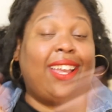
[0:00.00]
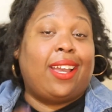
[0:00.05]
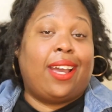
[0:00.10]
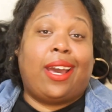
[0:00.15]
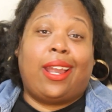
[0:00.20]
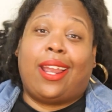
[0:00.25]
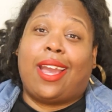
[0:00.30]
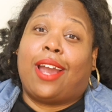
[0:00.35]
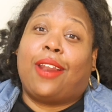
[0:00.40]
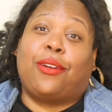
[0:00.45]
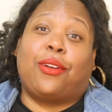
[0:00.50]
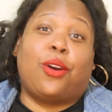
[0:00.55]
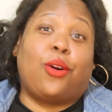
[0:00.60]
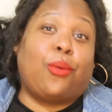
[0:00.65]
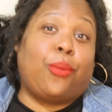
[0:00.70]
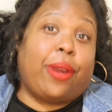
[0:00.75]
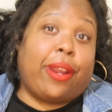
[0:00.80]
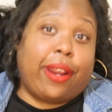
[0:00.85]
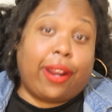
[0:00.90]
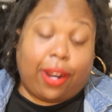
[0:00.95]
Honey, I don't
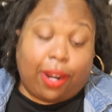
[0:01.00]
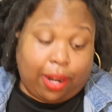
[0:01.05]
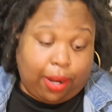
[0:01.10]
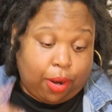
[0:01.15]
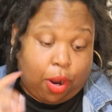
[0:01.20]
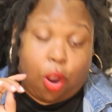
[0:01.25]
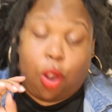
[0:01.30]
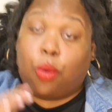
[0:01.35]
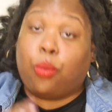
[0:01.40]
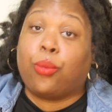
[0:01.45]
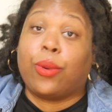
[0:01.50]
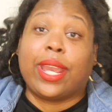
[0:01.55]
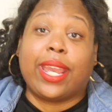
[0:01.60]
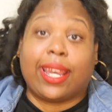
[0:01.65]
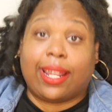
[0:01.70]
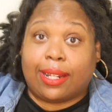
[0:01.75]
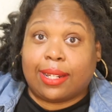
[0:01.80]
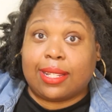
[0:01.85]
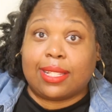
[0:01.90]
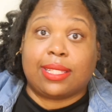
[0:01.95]
know where or
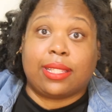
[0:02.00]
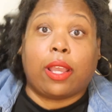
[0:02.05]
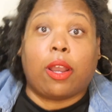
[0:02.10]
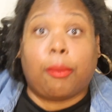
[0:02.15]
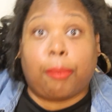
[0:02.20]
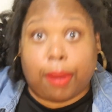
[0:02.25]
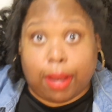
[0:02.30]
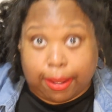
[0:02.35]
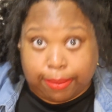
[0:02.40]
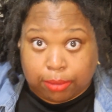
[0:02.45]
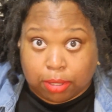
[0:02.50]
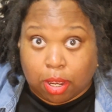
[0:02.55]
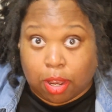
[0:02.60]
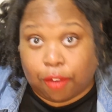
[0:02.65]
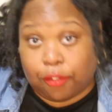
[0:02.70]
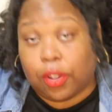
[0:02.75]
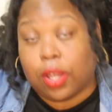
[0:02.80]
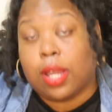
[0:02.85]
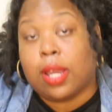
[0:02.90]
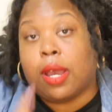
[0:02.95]
when this nail popped
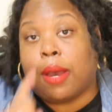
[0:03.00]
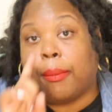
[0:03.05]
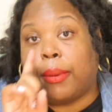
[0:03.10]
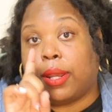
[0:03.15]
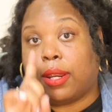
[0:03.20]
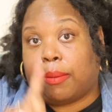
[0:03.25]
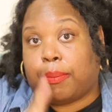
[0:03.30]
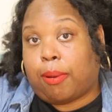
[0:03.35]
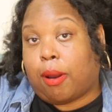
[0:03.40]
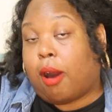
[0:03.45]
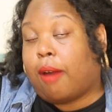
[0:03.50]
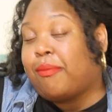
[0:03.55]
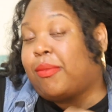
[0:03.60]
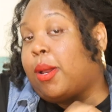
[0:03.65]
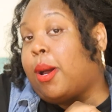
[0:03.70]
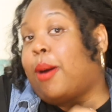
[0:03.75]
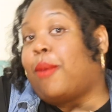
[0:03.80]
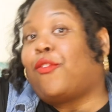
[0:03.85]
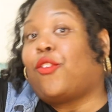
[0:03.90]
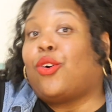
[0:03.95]
off, but it
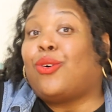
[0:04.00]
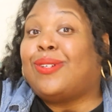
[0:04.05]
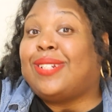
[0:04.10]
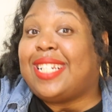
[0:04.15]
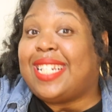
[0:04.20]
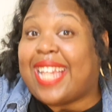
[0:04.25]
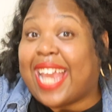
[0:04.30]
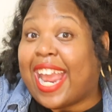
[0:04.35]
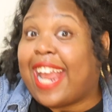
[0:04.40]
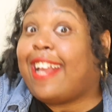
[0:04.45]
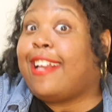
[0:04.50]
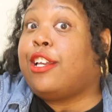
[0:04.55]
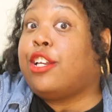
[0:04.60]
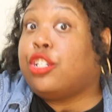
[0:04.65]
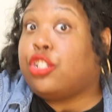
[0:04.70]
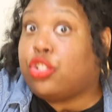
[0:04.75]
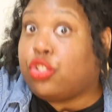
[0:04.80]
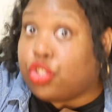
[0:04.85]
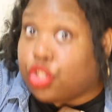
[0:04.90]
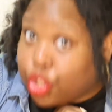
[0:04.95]
popped off on day
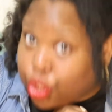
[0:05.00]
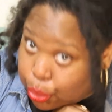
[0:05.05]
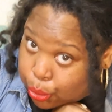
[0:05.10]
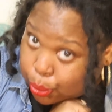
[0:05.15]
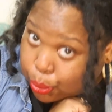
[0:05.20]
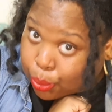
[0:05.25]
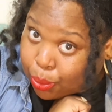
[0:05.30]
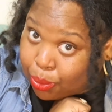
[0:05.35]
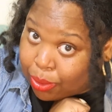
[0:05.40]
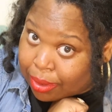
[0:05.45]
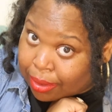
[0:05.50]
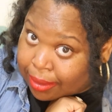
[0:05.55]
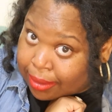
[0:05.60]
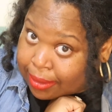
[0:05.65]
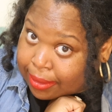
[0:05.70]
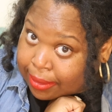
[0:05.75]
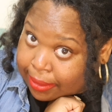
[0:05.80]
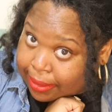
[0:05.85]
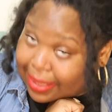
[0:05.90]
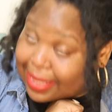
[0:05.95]
two.
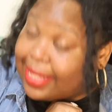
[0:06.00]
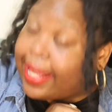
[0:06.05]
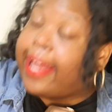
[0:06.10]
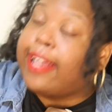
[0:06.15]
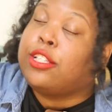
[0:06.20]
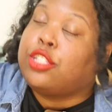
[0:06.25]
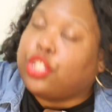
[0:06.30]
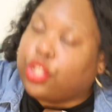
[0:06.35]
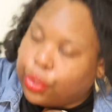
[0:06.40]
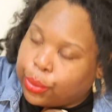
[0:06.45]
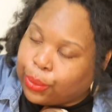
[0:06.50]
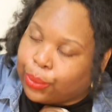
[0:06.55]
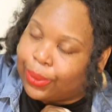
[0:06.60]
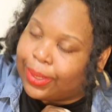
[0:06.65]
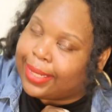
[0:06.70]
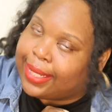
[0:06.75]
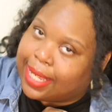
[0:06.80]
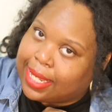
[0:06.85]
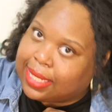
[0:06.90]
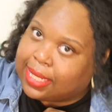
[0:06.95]
Day two.
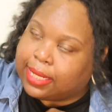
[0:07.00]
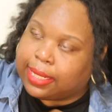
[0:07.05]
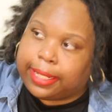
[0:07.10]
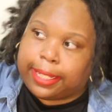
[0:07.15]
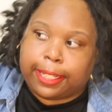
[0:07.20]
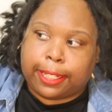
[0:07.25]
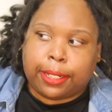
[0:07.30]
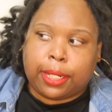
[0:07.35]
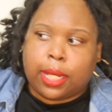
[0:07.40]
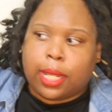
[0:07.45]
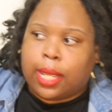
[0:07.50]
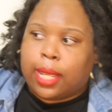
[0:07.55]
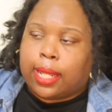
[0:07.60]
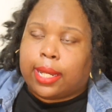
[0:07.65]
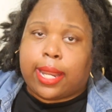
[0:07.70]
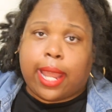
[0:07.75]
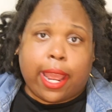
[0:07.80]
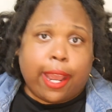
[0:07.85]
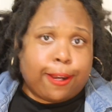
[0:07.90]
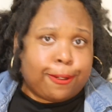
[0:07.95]
Yes, it did.
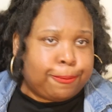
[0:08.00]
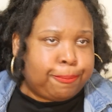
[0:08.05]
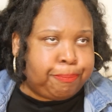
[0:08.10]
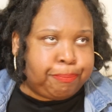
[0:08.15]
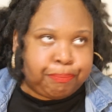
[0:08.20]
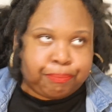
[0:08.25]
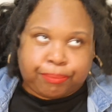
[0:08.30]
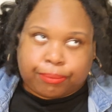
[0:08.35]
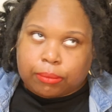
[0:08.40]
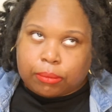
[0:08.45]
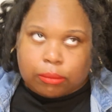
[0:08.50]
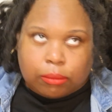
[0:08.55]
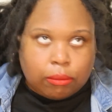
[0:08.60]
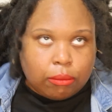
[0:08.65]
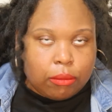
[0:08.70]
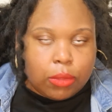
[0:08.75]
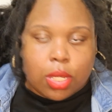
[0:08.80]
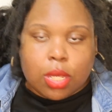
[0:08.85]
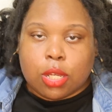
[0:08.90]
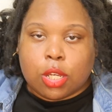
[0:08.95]
Now,
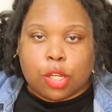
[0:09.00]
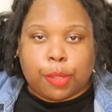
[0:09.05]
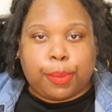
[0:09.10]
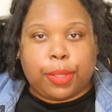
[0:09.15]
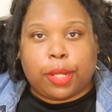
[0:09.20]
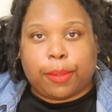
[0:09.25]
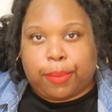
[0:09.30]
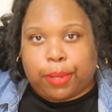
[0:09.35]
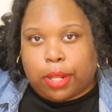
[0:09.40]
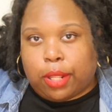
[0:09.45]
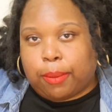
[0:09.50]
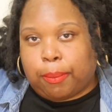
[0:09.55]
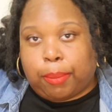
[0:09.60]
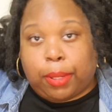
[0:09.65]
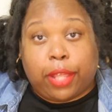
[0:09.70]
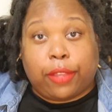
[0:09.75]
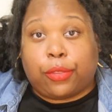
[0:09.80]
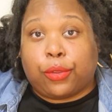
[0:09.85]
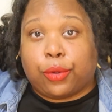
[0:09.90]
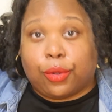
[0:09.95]
could be a
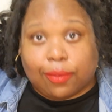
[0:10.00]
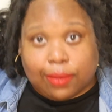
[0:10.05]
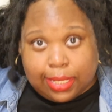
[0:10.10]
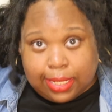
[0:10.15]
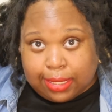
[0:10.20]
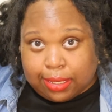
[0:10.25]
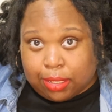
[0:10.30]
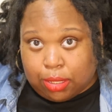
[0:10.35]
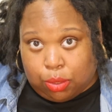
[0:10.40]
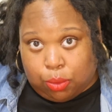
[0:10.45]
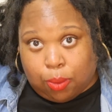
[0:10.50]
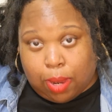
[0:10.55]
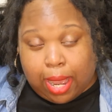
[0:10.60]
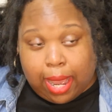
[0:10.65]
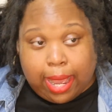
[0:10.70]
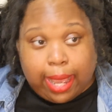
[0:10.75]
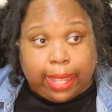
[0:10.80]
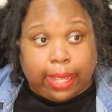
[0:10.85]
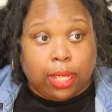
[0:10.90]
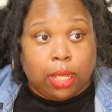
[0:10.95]
plethora of reasons
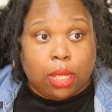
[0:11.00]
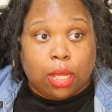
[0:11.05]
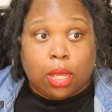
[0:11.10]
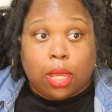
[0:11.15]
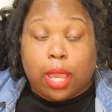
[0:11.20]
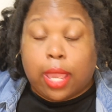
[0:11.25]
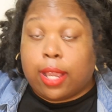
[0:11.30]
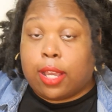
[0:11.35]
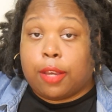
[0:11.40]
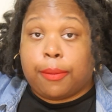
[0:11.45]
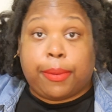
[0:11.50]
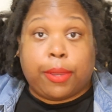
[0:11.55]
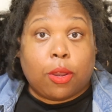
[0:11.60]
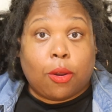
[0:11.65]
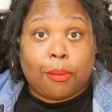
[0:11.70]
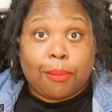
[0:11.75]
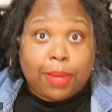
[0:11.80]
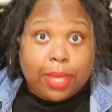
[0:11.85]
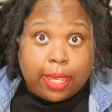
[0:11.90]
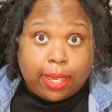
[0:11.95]
why. It could be
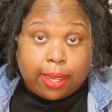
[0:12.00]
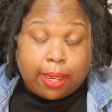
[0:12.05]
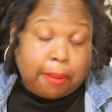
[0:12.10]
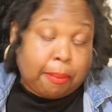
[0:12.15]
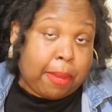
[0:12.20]
on me.